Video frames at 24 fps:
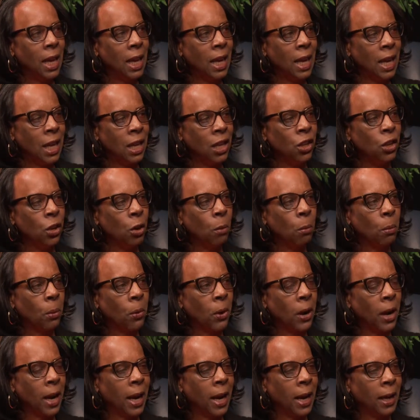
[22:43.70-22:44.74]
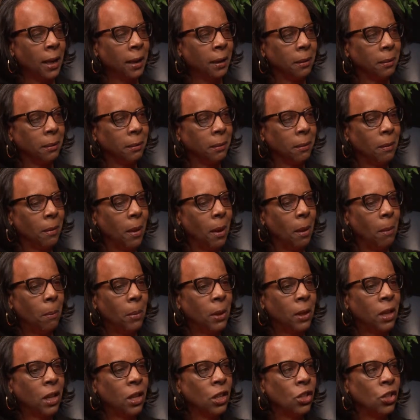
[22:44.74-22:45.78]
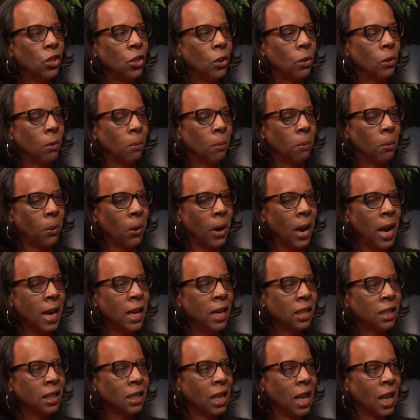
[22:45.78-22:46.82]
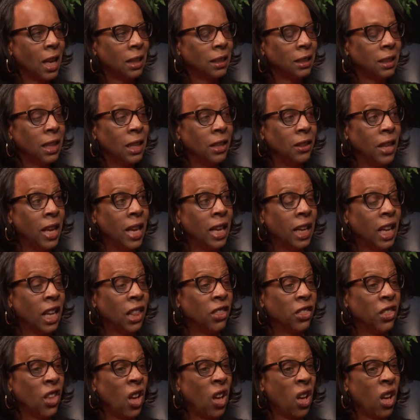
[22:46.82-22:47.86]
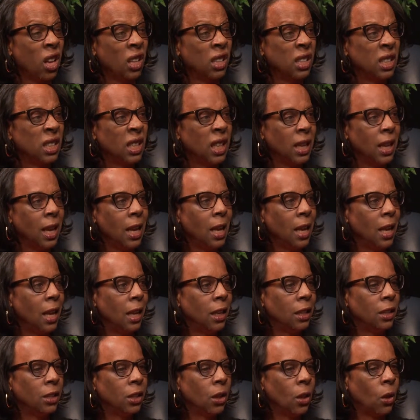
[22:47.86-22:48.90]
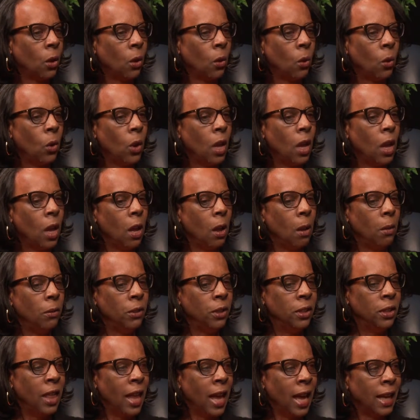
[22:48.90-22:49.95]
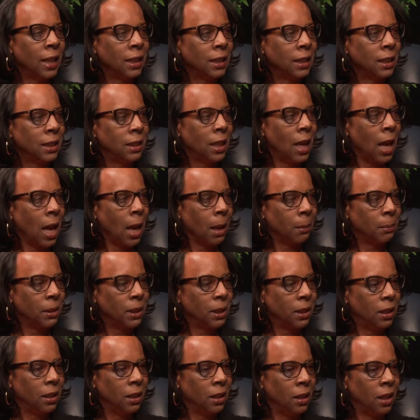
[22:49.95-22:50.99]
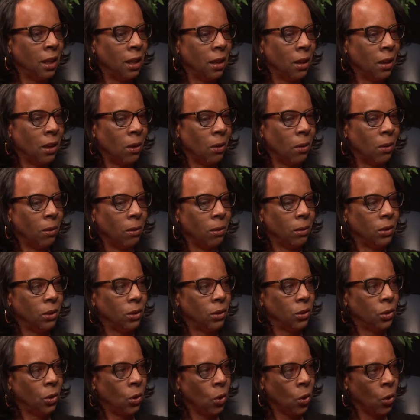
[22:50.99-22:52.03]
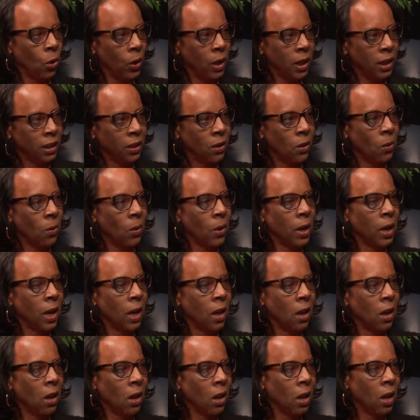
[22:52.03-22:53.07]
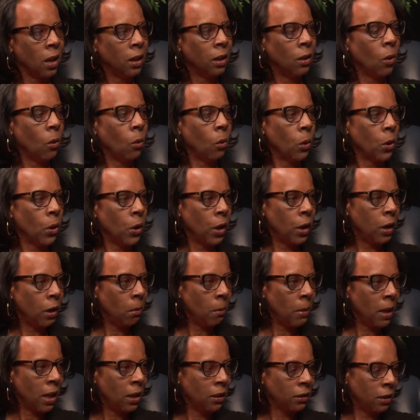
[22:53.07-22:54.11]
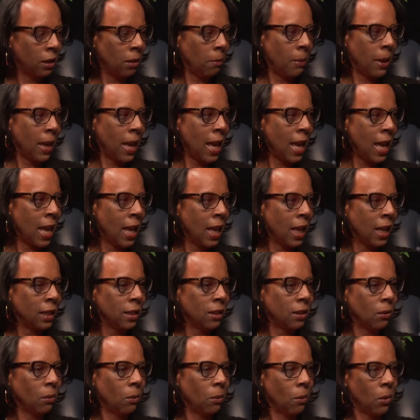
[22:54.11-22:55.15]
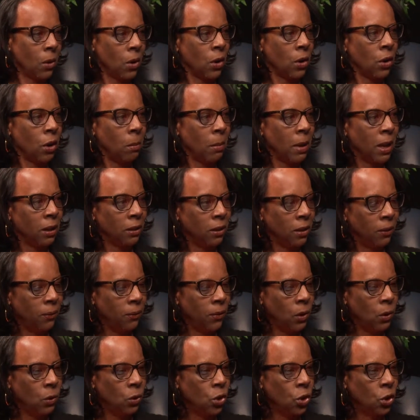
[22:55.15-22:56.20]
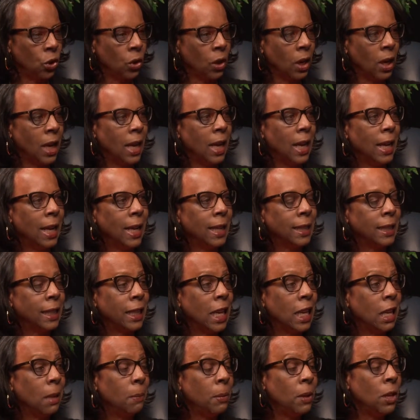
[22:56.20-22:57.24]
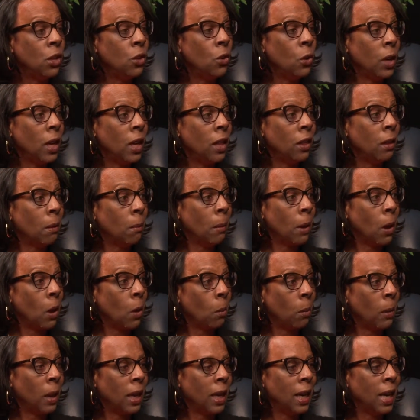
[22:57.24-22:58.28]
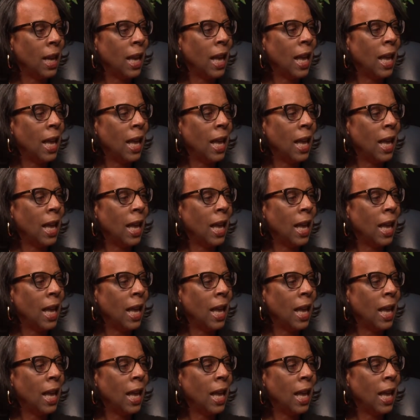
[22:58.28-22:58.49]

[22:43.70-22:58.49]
in your brain. Because your brain is constantly thinking thoughts, and so that stops the stories going on, or worrying about the past, or worrying about the future. It's keeping you in the moment,